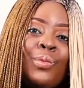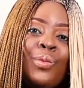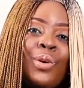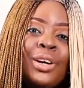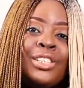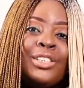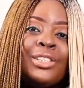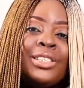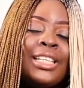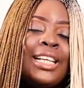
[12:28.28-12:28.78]

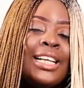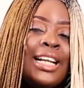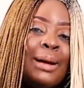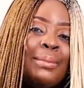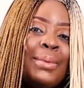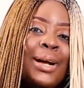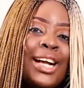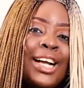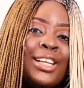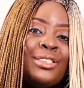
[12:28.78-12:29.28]
What do you think
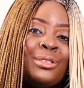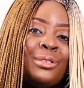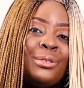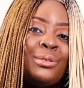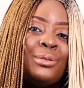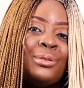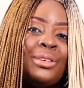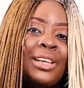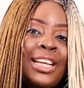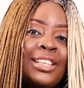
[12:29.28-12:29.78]
Amaka
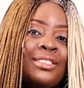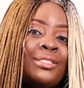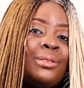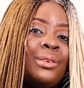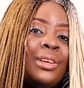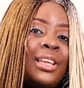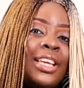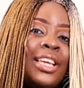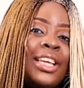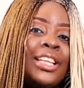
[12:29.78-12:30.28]
should do next
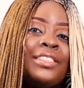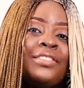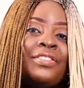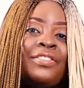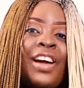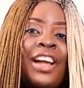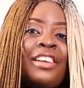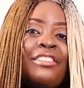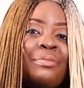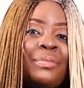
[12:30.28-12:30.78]
to hit
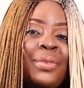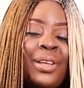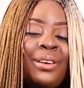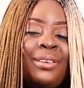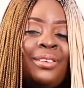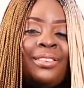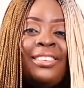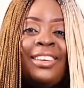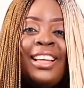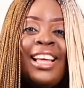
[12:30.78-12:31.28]
5
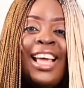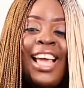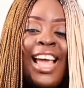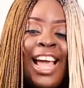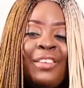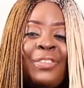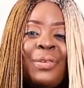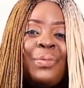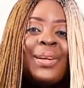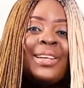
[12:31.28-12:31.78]
million?
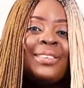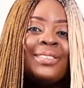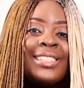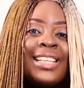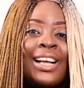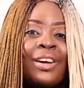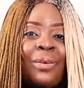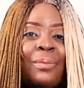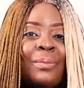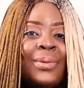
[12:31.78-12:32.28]
Everybody will
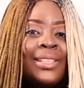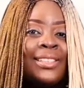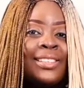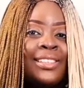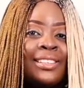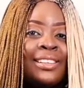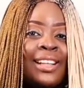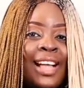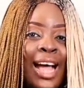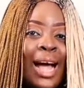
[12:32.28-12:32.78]
start
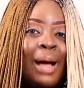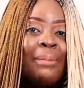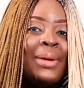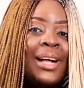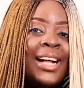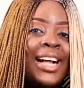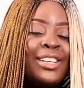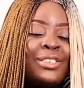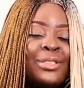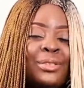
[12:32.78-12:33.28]
commenting.
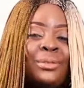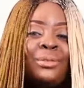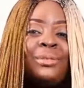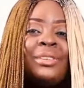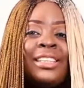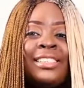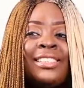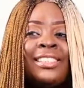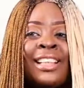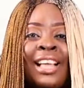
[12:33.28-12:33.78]
Amaka should do
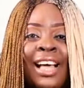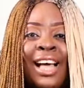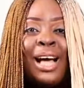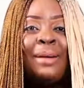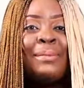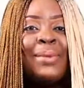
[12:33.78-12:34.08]
this,